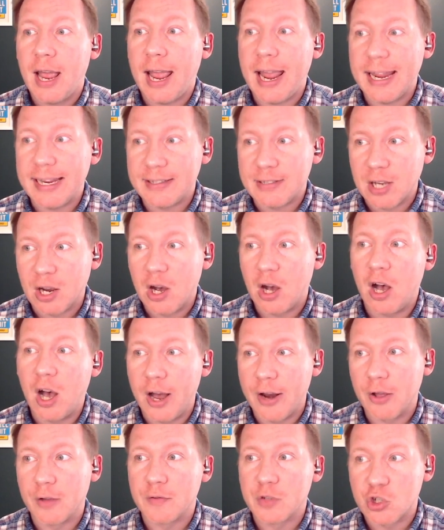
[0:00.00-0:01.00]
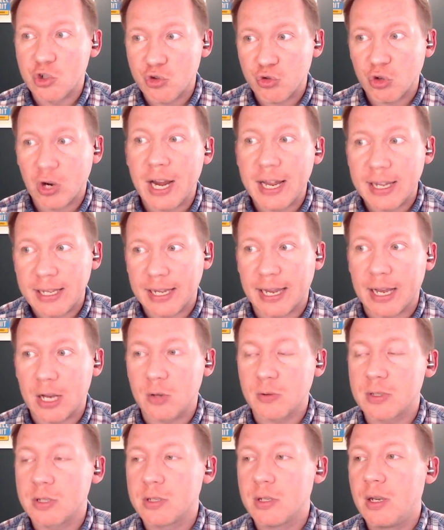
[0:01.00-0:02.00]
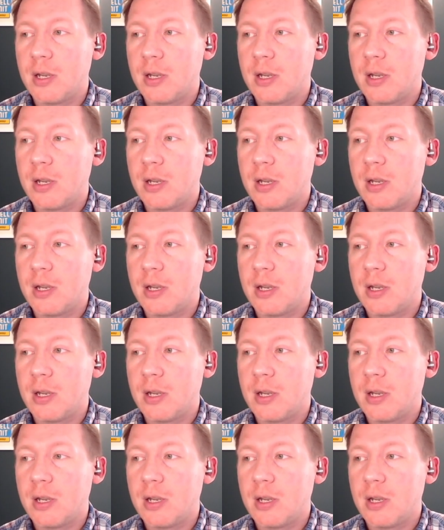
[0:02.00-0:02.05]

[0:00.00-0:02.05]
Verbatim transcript: a ton of strikeouts.